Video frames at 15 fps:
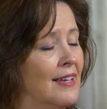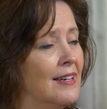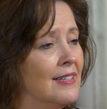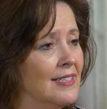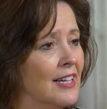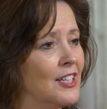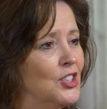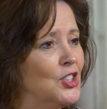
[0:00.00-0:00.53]
in a
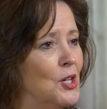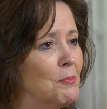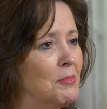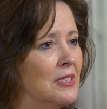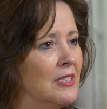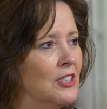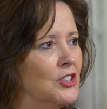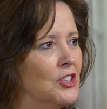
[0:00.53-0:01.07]
second chair
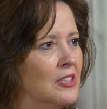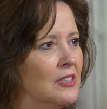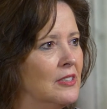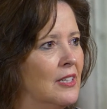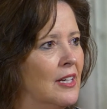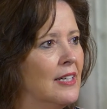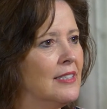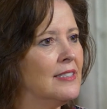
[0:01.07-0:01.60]

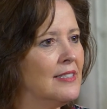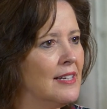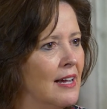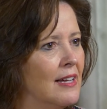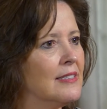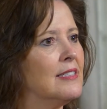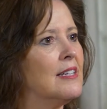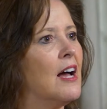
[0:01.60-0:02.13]
position
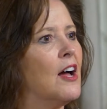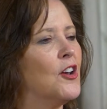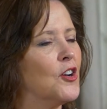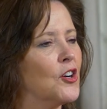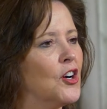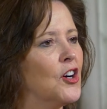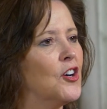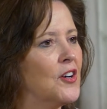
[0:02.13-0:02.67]
does to
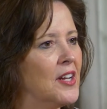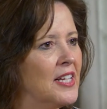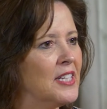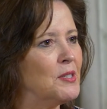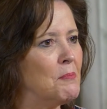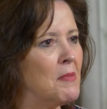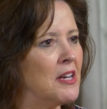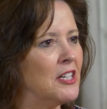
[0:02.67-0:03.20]
undergird
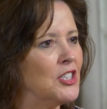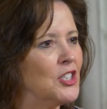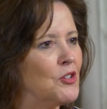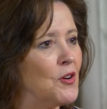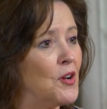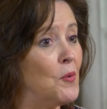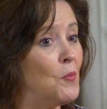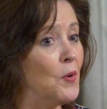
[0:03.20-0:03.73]
his
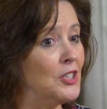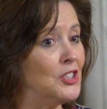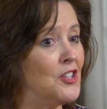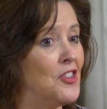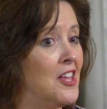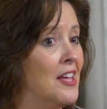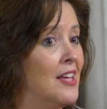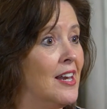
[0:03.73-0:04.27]
ministry, which
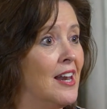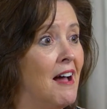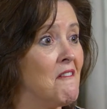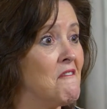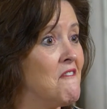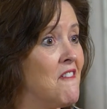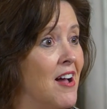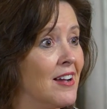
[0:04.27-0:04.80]
then
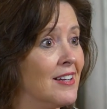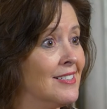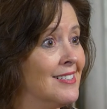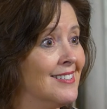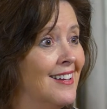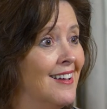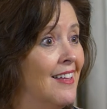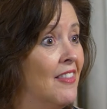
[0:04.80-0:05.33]

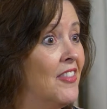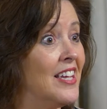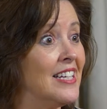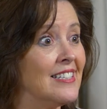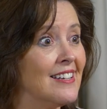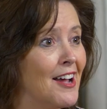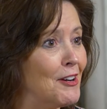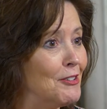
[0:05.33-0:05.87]
affects the
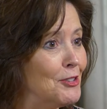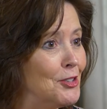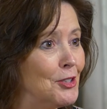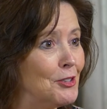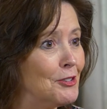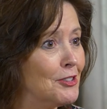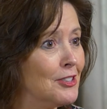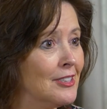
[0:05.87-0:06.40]
entire
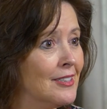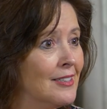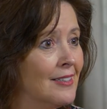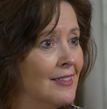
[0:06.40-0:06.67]
church.